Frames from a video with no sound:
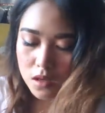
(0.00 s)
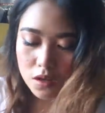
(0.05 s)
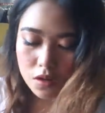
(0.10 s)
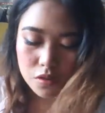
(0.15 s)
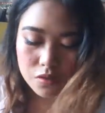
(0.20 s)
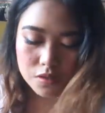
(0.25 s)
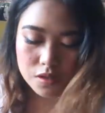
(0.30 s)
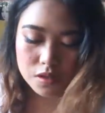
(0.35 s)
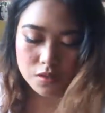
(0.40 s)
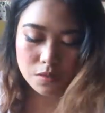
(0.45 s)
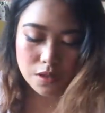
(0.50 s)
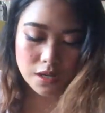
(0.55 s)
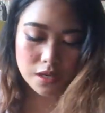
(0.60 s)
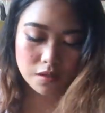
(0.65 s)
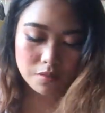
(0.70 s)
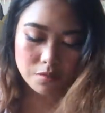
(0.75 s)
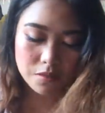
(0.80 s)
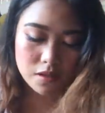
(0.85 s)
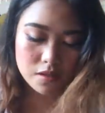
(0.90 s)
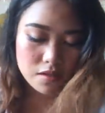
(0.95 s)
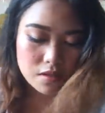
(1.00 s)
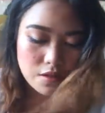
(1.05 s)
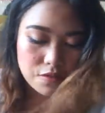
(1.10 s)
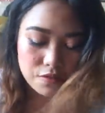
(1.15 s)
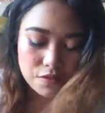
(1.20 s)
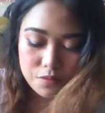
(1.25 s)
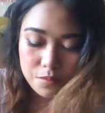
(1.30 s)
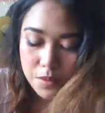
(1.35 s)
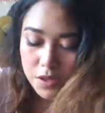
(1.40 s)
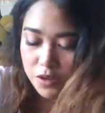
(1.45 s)
I always wanted my
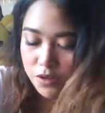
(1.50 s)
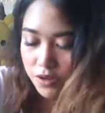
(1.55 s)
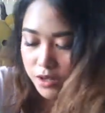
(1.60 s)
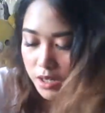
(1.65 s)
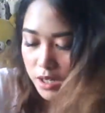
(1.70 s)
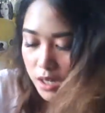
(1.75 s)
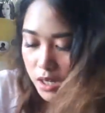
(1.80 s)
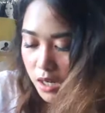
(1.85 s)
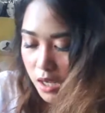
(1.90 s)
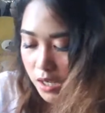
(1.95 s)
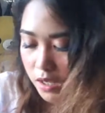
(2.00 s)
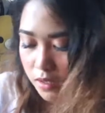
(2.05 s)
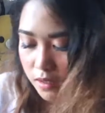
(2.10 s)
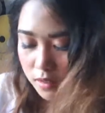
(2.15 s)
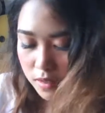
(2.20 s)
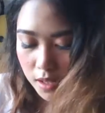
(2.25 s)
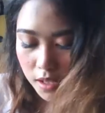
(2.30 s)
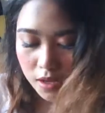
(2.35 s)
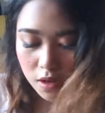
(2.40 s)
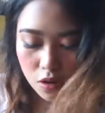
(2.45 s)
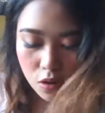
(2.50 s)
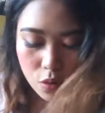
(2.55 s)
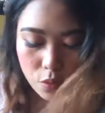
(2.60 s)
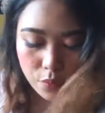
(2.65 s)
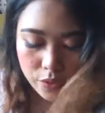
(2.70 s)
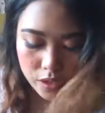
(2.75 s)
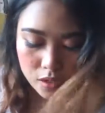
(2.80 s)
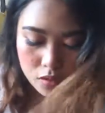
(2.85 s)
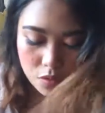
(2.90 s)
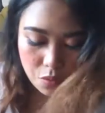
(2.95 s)
stuff to be organized. Like,
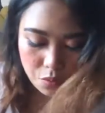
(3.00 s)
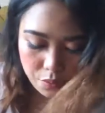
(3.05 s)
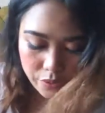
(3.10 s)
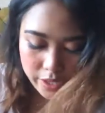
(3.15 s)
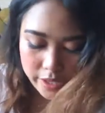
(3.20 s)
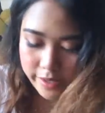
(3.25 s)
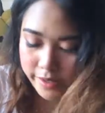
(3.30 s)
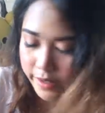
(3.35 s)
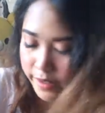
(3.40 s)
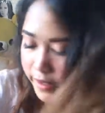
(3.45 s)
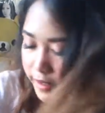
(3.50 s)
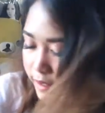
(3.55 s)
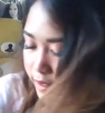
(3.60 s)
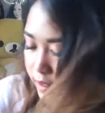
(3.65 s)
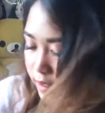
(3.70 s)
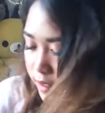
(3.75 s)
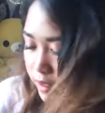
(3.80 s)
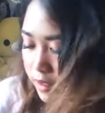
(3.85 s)
always, always.